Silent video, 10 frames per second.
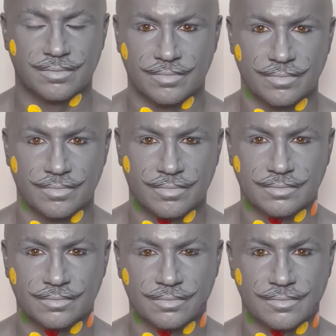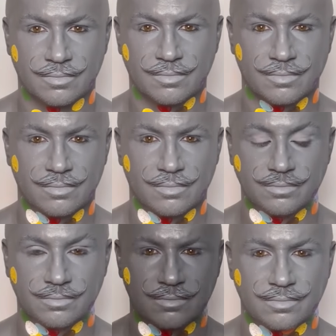That was that's
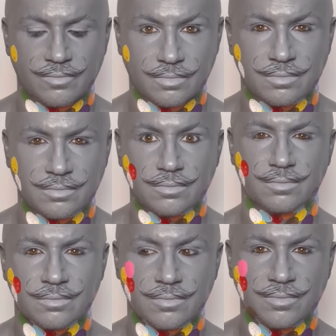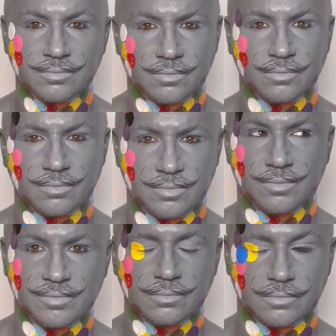basically that's basically it.
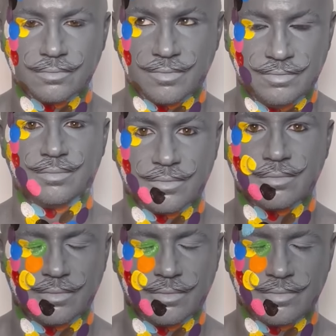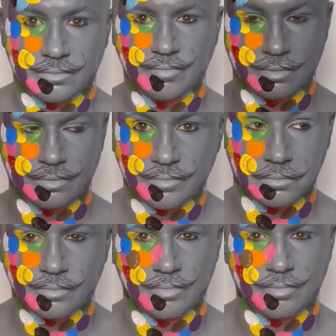Um, the other thing is is that
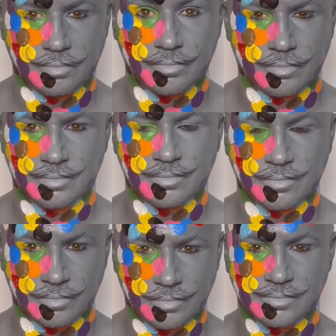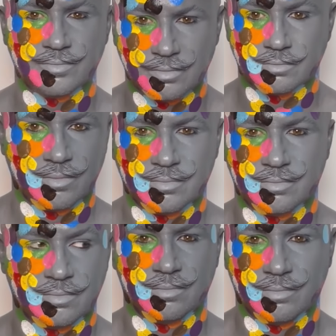I wanted to film it, so I
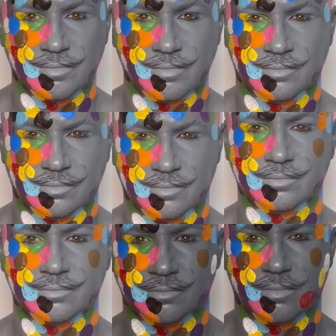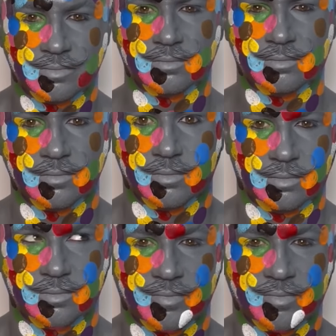needed something simple for